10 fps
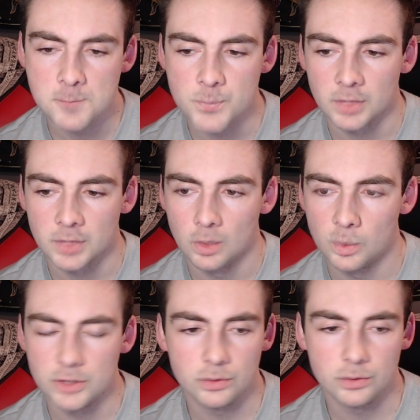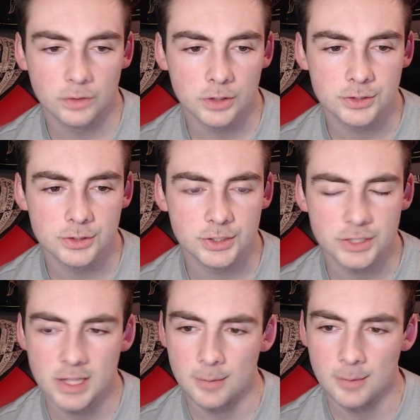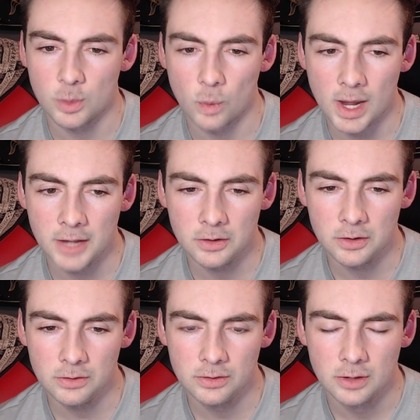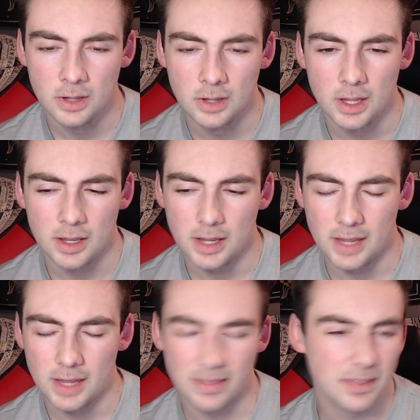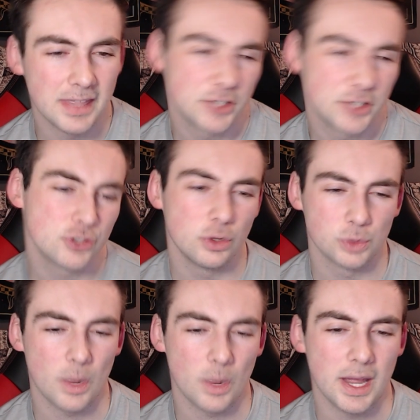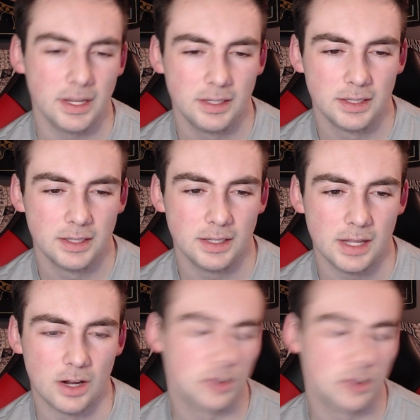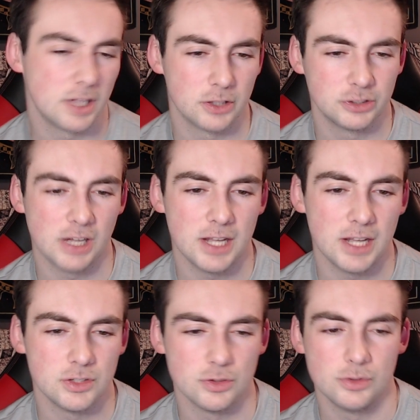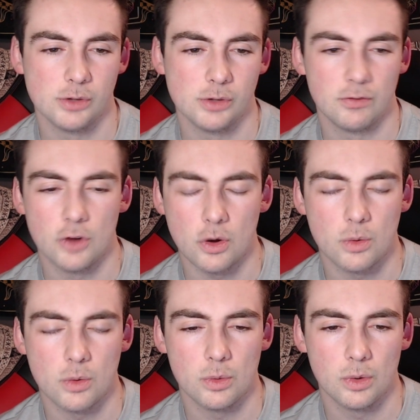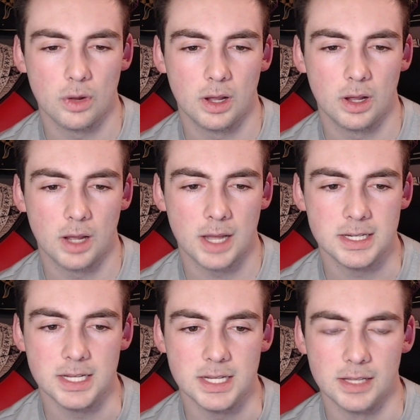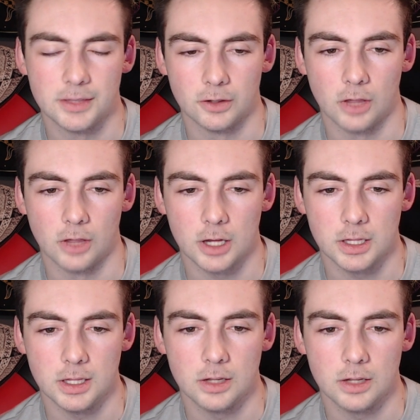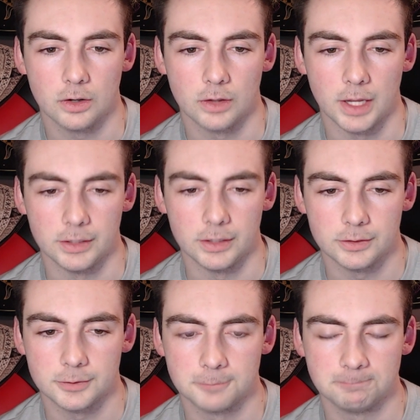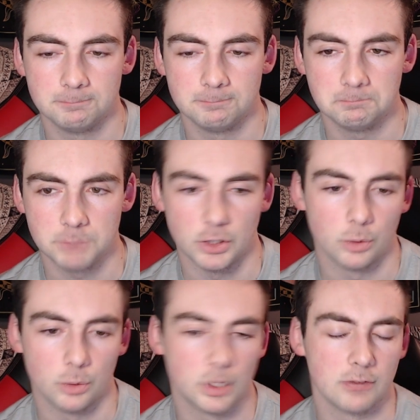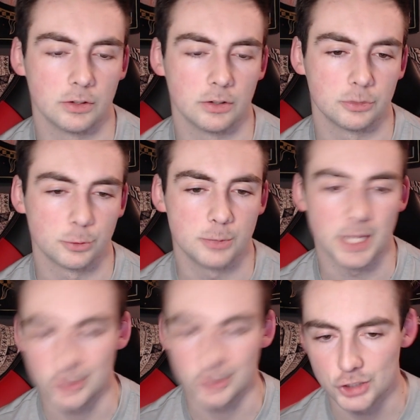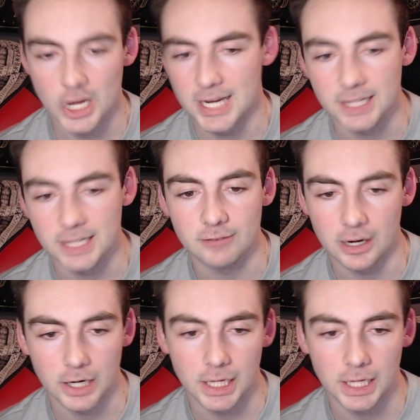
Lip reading: when you first see them in the wild, and then that just goes away. And other than their size, you have no idea that they're lucky or like, whatever. They're supposed to be like the shiny variant.